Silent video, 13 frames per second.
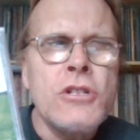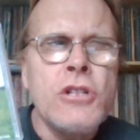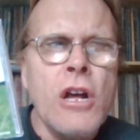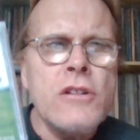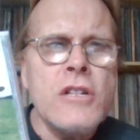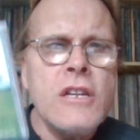
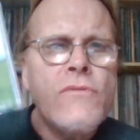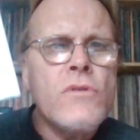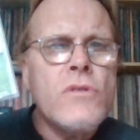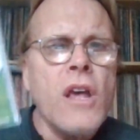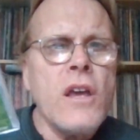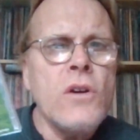Doesn't
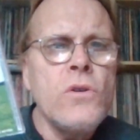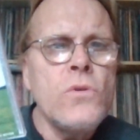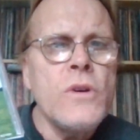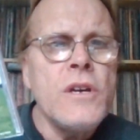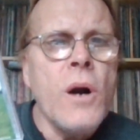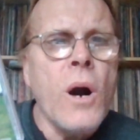even say
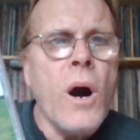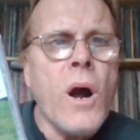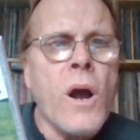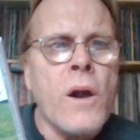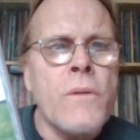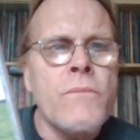who we
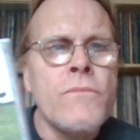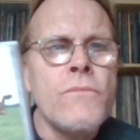are.